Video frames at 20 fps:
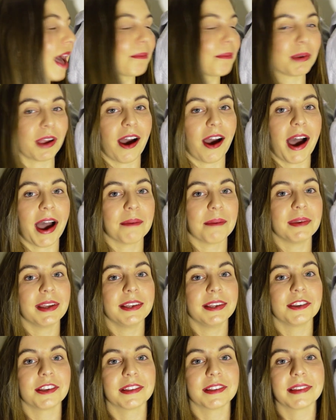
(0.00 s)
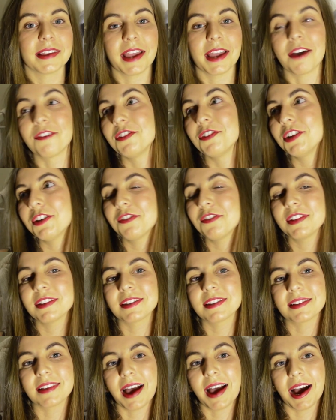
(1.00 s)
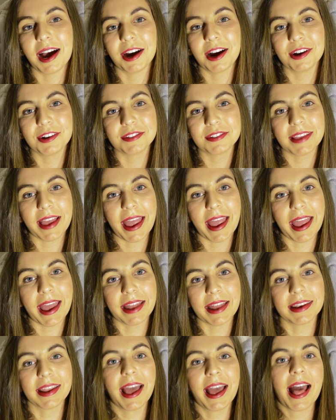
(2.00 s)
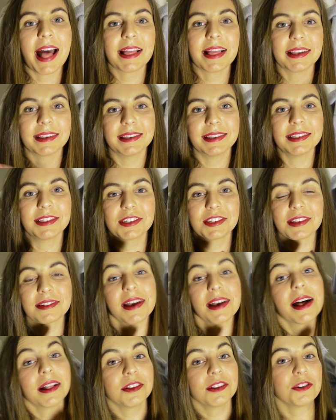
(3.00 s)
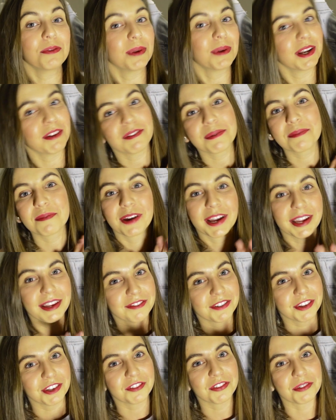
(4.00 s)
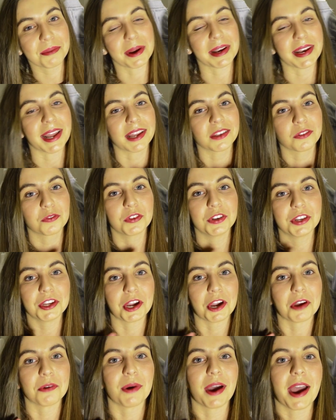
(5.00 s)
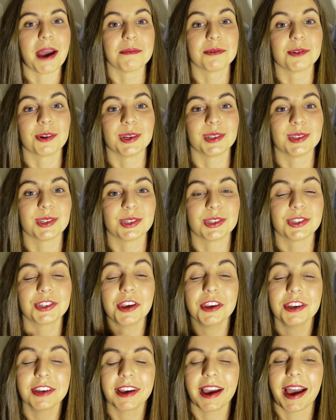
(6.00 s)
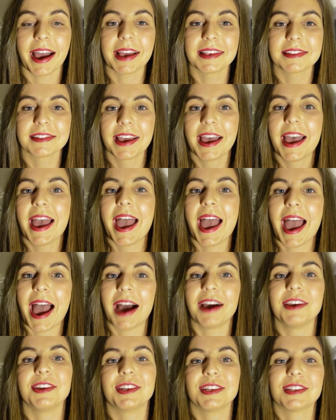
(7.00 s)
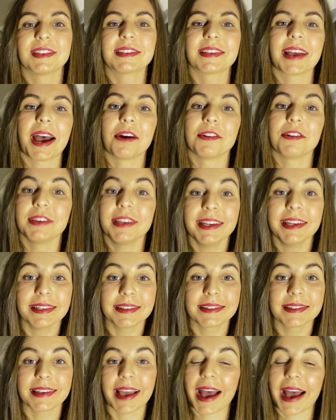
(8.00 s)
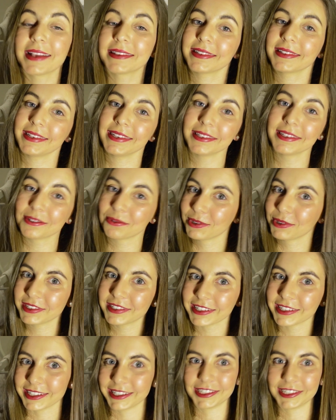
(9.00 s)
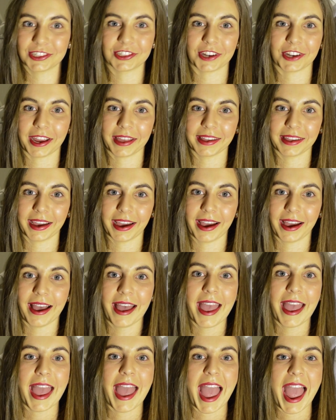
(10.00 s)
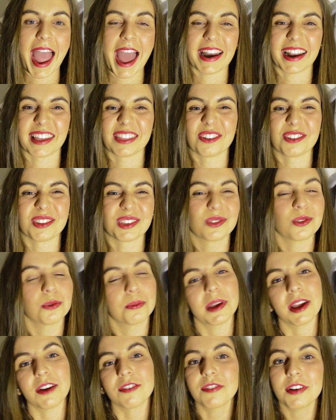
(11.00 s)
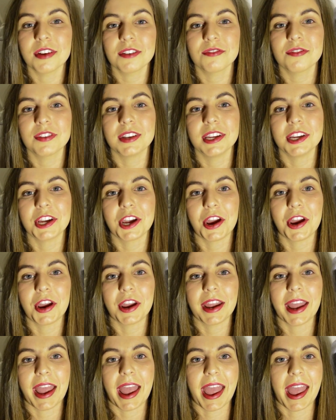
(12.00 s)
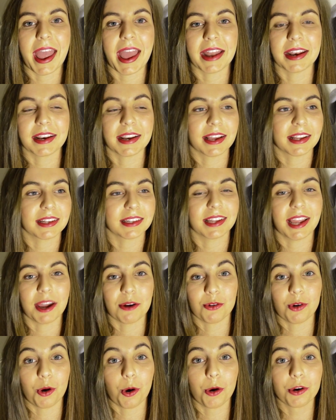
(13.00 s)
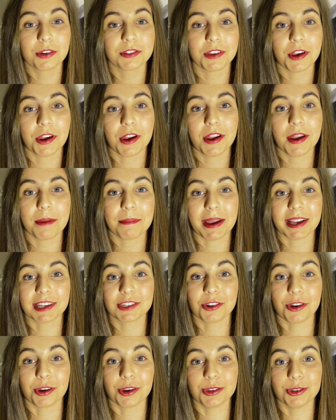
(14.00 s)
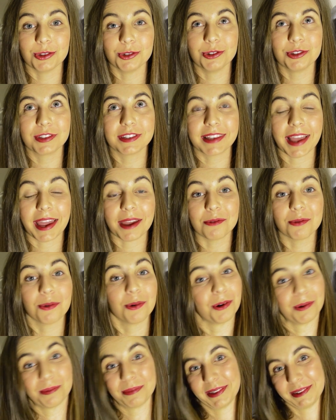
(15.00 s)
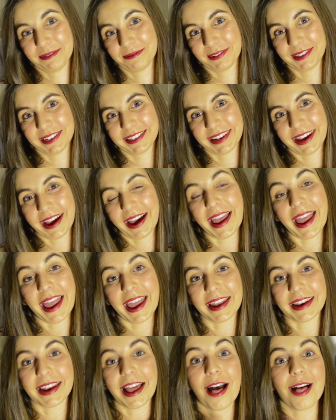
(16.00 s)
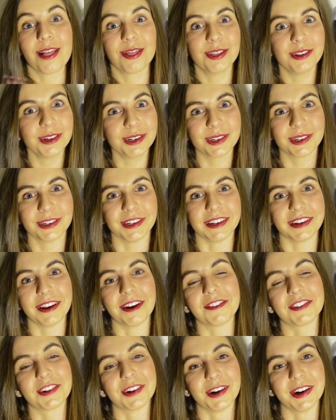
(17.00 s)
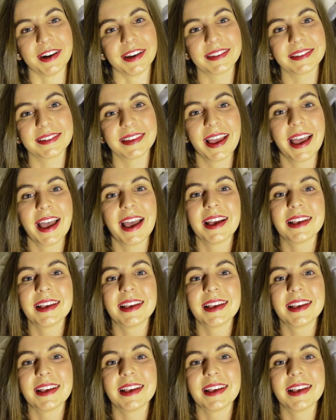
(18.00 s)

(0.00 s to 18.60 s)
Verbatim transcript: Behind me you can see a few different styles and this is just a little bit of a preview for my next video where I'm going to show you guys how you can style knits as it is winter in Australia and I thought this would be a fun video and it will also make sure you stay warm in winter and good of course.